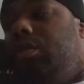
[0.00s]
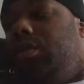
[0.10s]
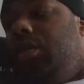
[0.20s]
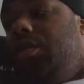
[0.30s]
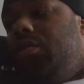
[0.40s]

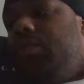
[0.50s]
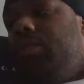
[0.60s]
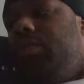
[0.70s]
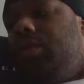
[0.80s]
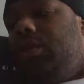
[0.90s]

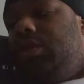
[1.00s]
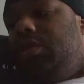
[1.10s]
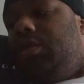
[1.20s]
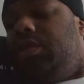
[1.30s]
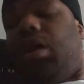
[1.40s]

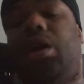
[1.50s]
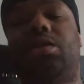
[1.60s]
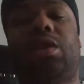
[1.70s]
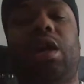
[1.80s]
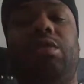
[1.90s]
the dark
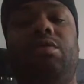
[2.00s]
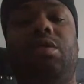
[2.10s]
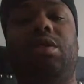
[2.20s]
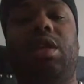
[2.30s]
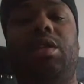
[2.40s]
side of
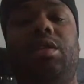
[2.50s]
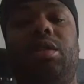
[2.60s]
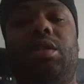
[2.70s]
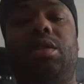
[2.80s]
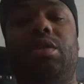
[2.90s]
success
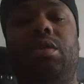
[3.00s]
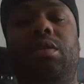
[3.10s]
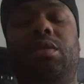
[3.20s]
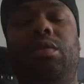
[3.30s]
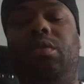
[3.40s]
is
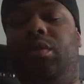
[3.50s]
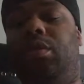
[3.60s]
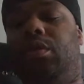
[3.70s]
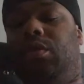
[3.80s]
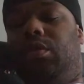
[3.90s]

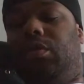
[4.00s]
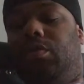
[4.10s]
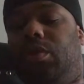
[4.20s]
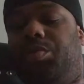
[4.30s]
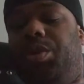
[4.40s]

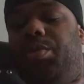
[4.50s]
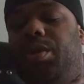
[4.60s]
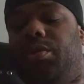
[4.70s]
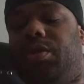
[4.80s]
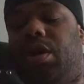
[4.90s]
what people
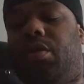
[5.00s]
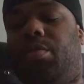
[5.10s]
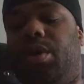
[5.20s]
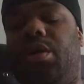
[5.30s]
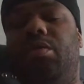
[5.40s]
don't talk
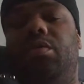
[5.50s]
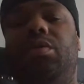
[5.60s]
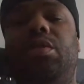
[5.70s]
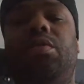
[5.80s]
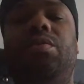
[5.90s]
about or
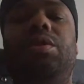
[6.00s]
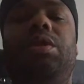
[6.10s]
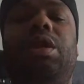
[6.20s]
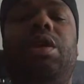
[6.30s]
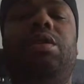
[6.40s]
don't really
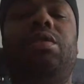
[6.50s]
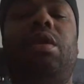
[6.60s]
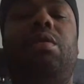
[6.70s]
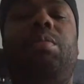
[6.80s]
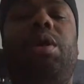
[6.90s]
care to
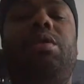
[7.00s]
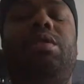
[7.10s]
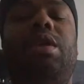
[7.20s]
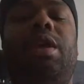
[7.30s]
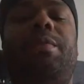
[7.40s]
talk about is
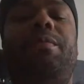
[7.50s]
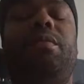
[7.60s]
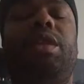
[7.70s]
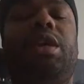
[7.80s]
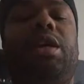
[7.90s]
that
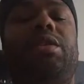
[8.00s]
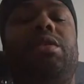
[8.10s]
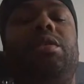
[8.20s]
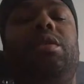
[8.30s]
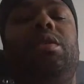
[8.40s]
yes,
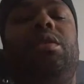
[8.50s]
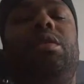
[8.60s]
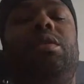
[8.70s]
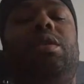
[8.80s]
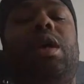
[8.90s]

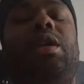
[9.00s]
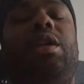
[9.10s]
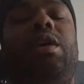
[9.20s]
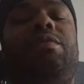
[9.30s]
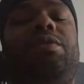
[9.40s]
that
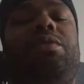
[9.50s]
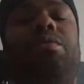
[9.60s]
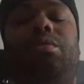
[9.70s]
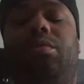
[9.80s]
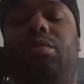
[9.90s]
level,
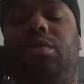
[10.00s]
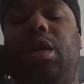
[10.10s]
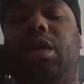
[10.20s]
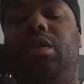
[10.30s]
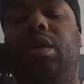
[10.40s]

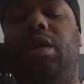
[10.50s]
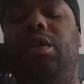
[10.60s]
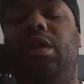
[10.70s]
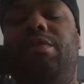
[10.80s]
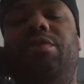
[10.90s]
that
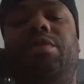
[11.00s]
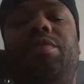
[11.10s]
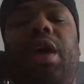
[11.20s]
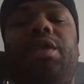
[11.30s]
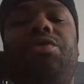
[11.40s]
level of
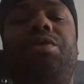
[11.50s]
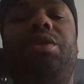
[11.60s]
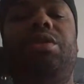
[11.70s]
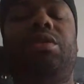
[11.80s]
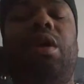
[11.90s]
hatred
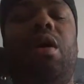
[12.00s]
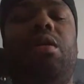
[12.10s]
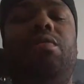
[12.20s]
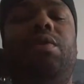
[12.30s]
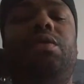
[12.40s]
and all
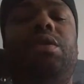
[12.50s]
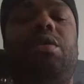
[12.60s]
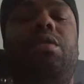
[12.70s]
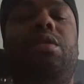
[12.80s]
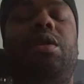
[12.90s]
of those
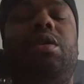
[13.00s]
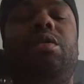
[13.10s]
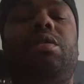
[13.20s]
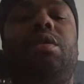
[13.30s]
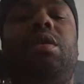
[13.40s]
other
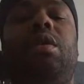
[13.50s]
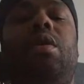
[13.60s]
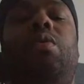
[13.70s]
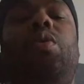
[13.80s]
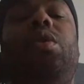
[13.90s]
things
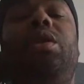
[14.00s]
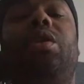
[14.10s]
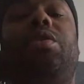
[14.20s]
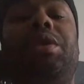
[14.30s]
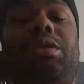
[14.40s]
will
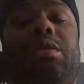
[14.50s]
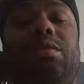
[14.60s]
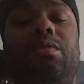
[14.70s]
increase.